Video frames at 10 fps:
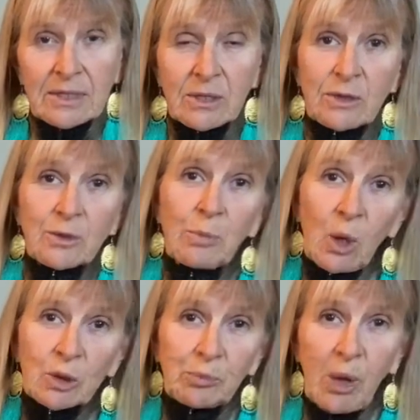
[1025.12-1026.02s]
cells
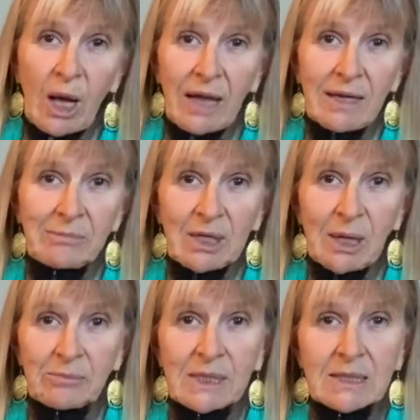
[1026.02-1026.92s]
multiply and
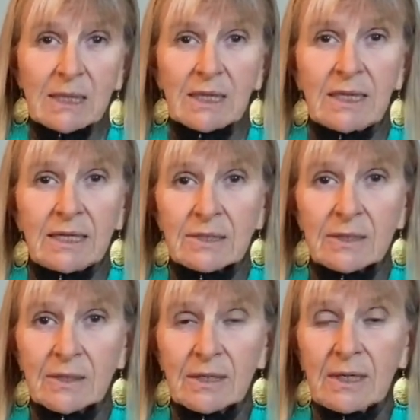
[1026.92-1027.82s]
become things like
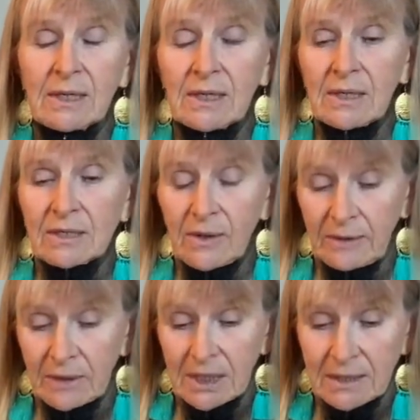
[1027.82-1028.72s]
cancer. So I
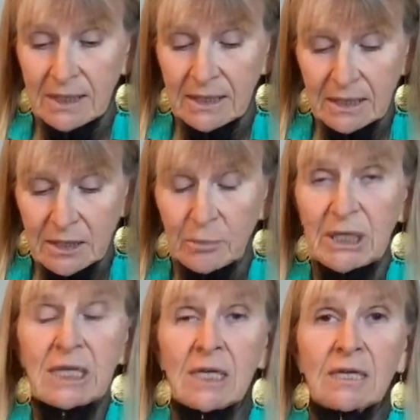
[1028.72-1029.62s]
really think it's the
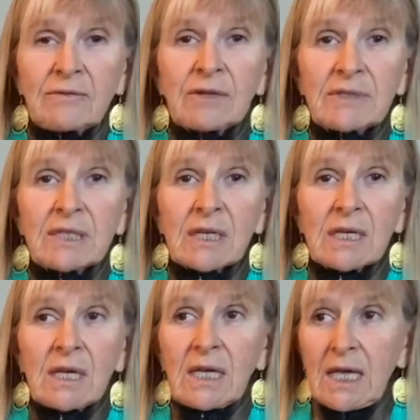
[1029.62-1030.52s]
beginning of everything.
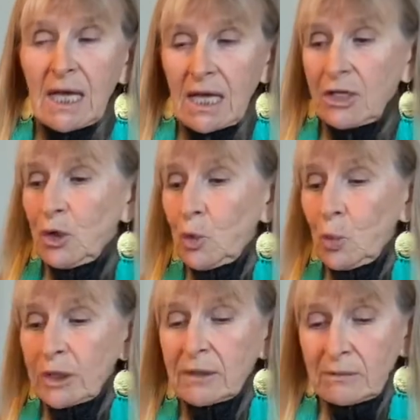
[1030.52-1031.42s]
And you
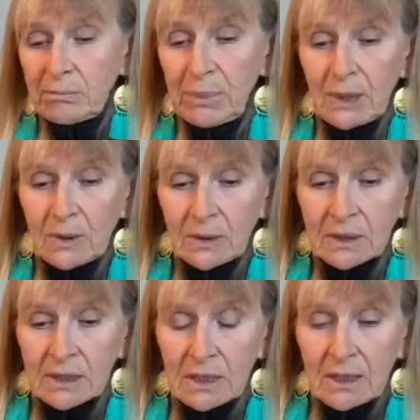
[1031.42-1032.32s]
wouldn't build
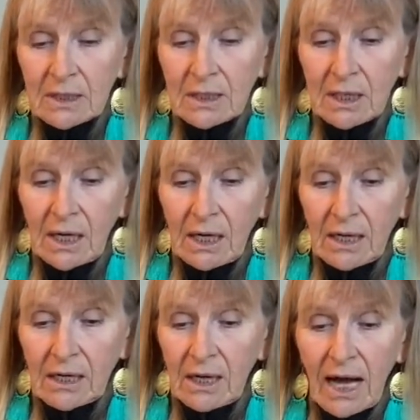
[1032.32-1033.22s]

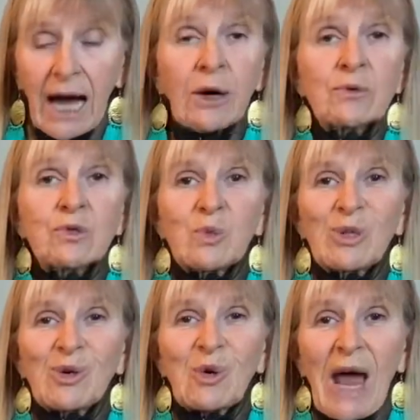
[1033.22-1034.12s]
a house with
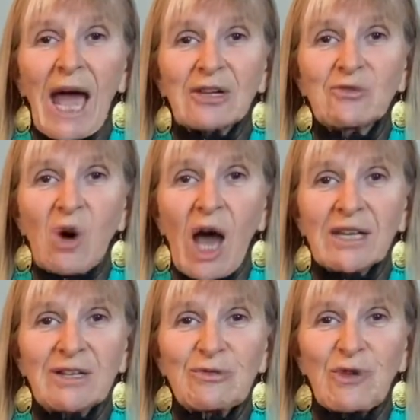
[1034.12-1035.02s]
a cracked,
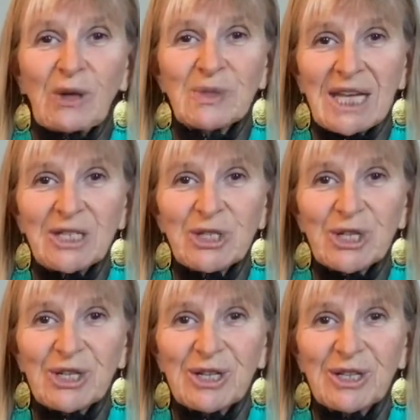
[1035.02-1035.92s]
rotting
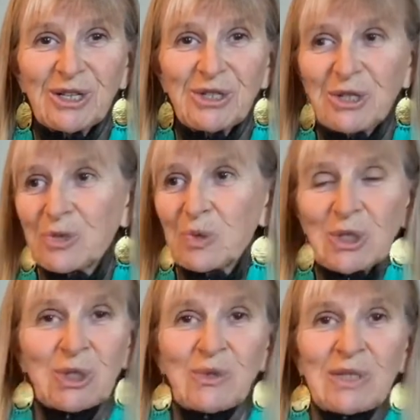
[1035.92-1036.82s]
foundation. You just wouldn't
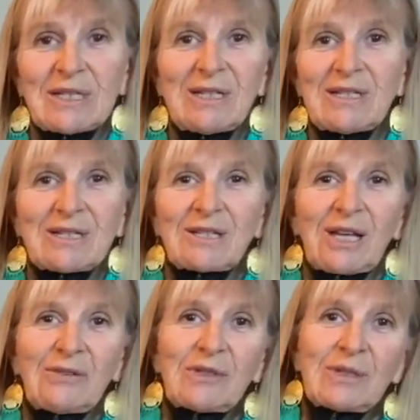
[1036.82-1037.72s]
do it. It's not
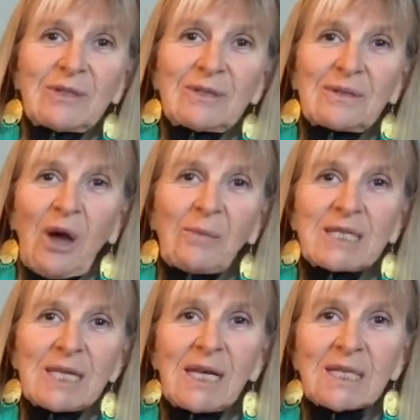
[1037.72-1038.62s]
even common
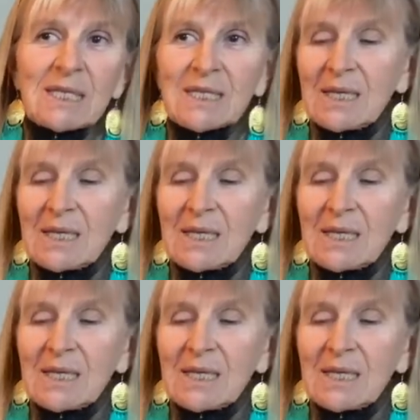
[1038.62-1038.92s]
sense.